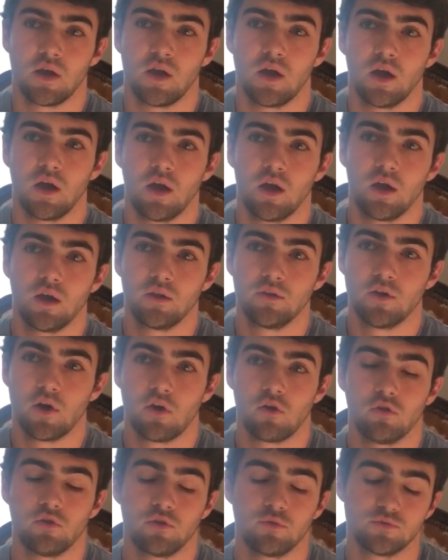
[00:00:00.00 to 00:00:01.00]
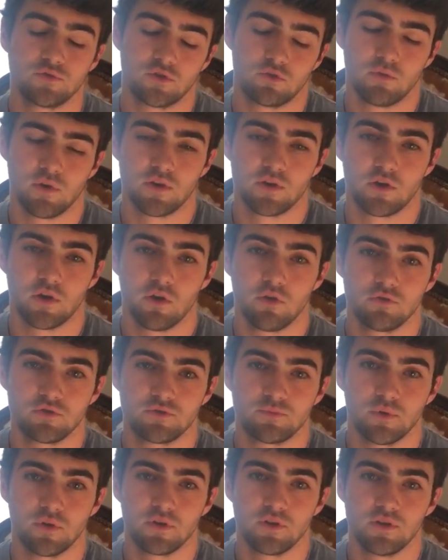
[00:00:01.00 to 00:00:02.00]
Uh, not only was a great
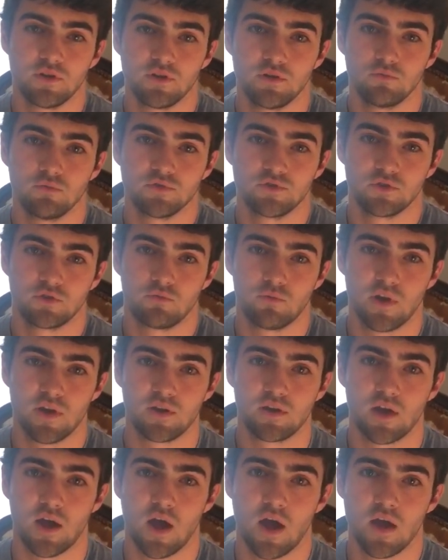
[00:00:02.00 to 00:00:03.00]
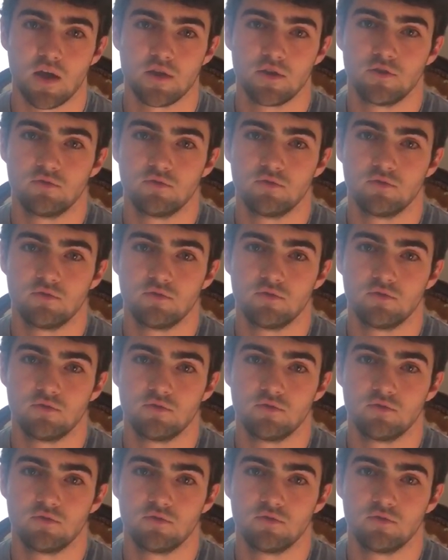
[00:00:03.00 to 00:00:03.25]
coach, but he was a great guy.